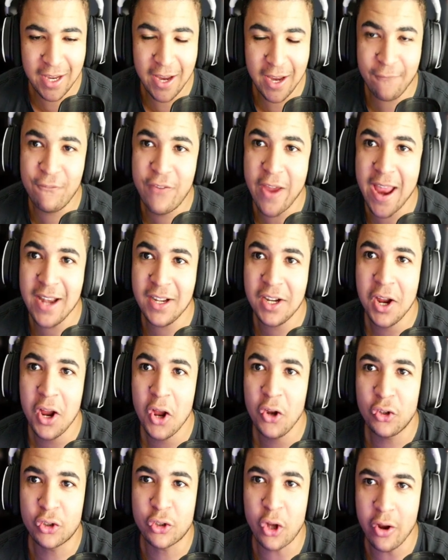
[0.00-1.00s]
event
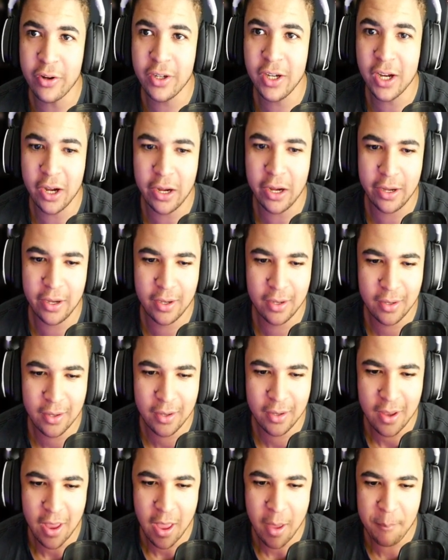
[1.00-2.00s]
Sonya.
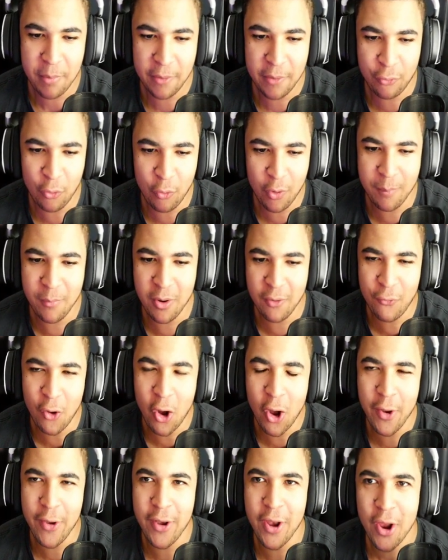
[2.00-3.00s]
Before we move
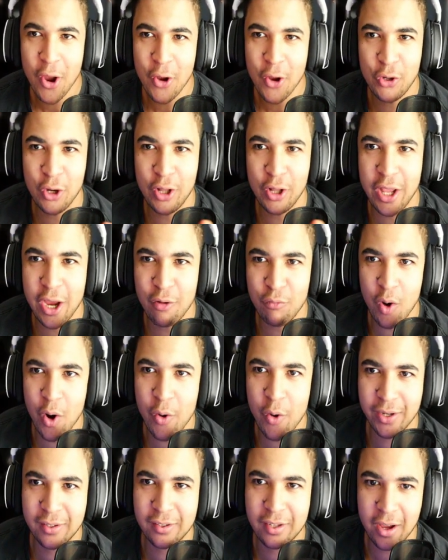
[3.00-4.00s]
on to the
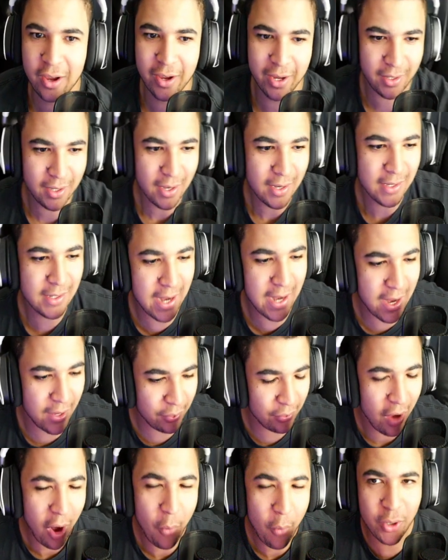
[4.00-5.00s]
heroic side. Yes,
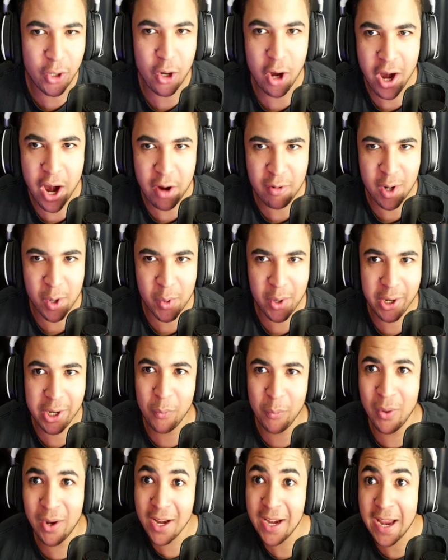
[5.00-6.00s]
we're doing heroic.
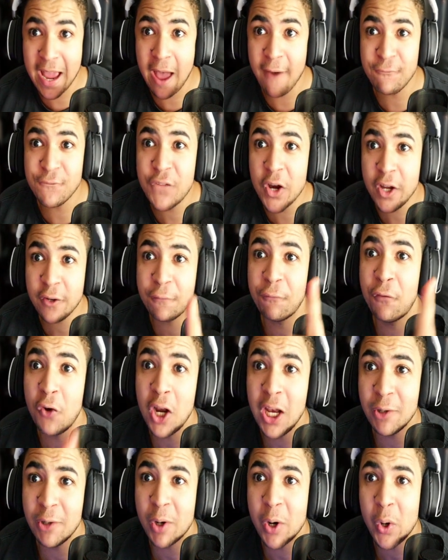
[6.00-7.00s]
We're going to get our first full
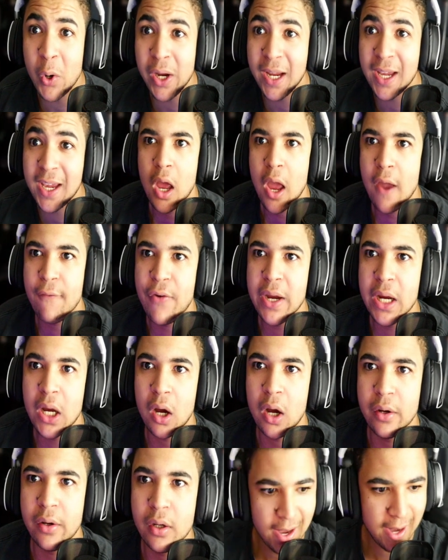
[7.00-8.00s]
heroic. Thank
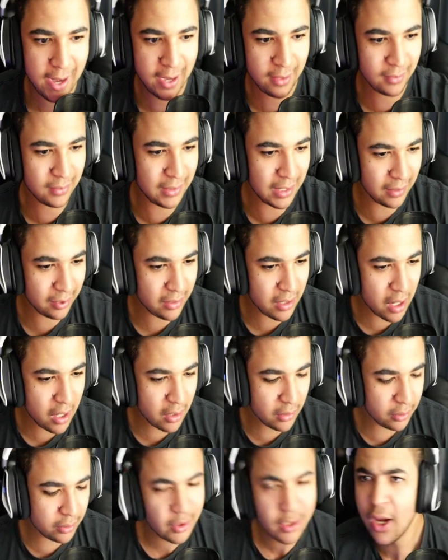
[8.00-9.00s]
God. Is this
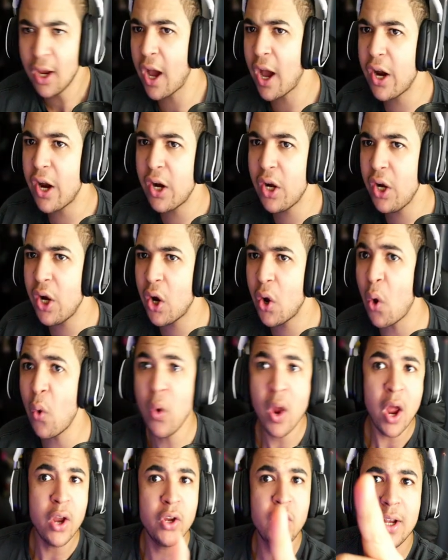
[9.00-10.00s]
nuts? I don't know.
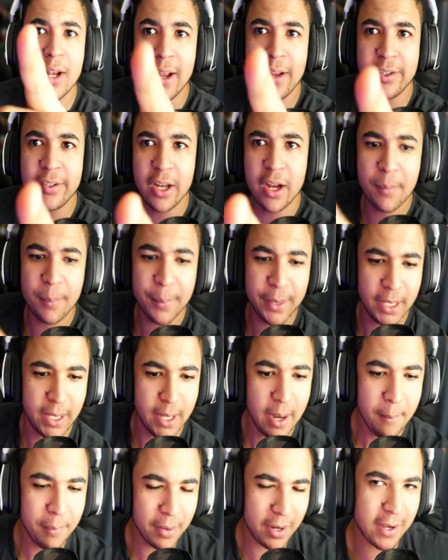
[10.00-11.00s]
You guys tell me.
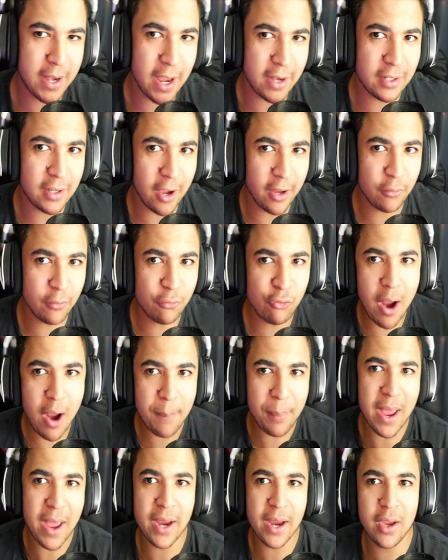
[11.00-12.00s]
But I'll catch you guys right
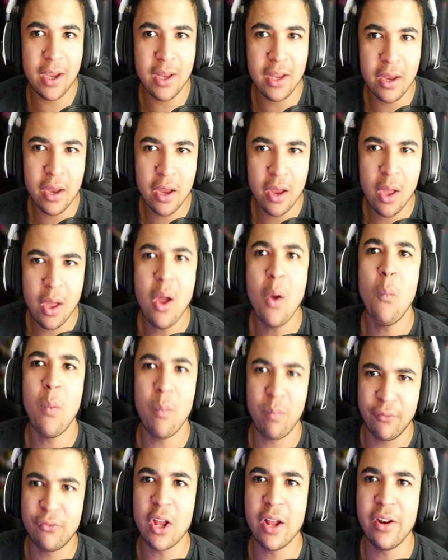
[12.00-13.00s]
back.
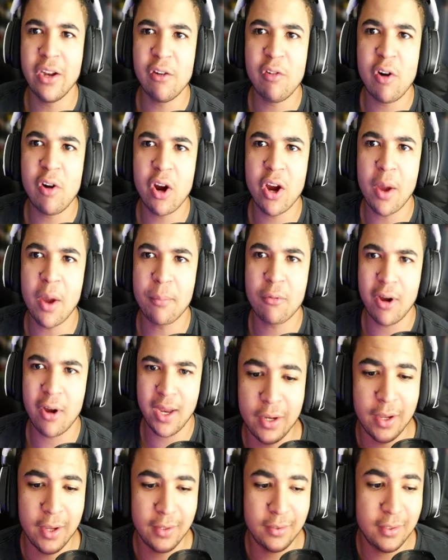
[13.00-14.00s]
We've done the heroic upgrade.
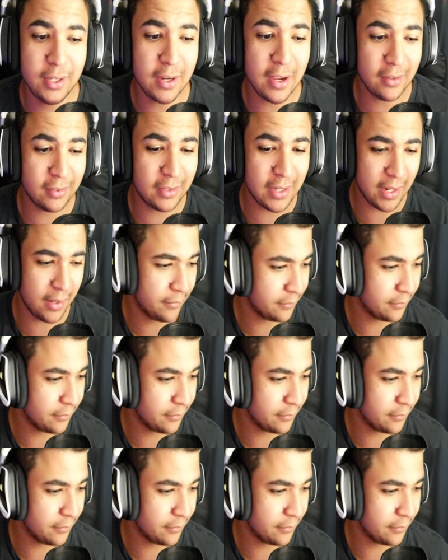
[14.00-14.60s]
See you guys then.